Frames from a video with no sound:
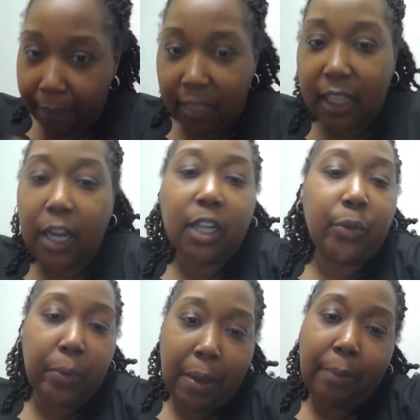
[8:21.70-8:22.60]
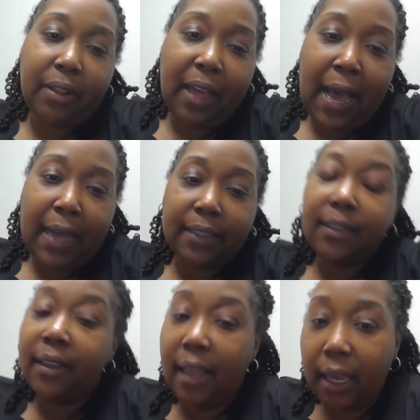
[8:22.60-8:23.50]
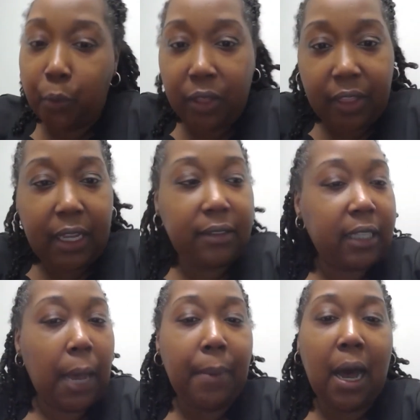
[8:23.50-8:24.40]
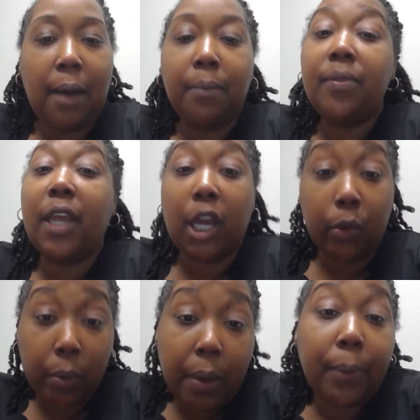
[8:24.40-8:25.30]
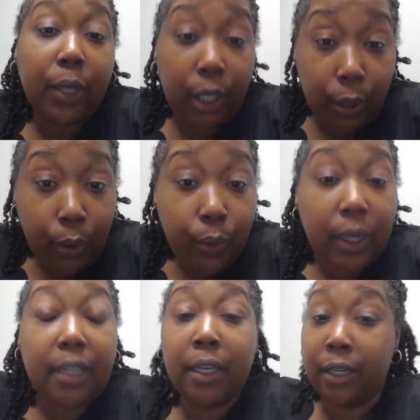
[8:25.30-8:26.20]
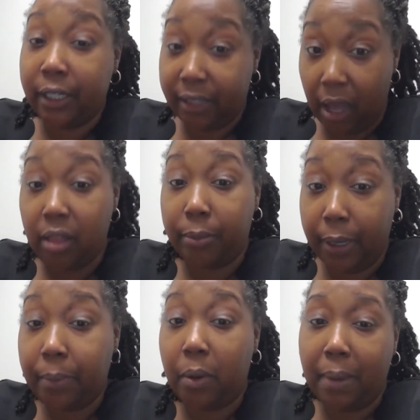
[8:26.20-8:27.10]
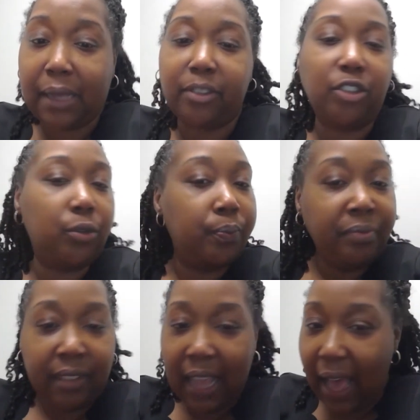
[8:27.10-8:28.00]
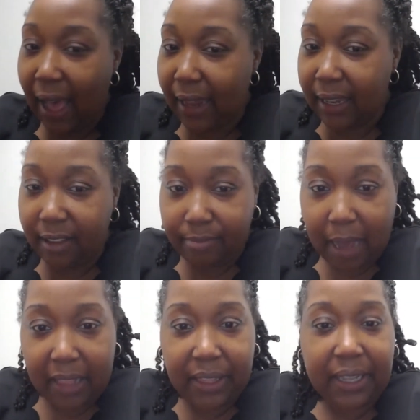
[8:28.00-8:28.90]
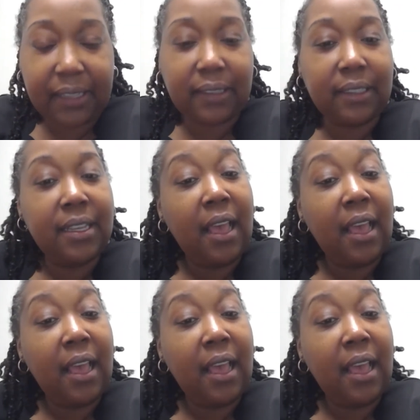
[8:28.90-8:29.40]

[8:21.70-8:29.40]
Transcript: they're going to remember that. And when things come up, they're going to remember you and they're going to tell other people about you. I live by this.